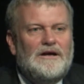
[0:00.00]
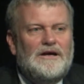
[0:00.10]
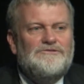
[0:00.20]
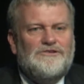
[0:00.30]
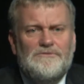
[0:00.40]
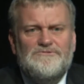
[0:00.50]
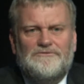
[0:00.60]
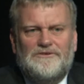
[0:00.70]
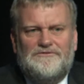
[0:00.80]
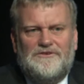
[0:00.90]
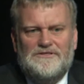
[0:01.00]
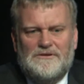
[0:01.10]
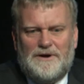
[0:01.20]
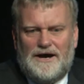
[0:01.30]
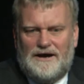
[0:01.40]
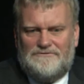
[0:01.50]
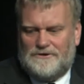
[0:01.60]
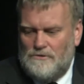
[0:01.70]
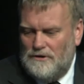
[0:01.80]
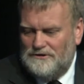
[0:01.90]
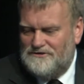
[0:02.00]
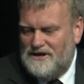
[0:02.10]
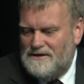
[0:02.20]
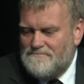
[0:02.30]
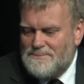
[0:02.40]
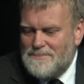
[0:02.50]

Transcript: In terms of lifting the bar for quality,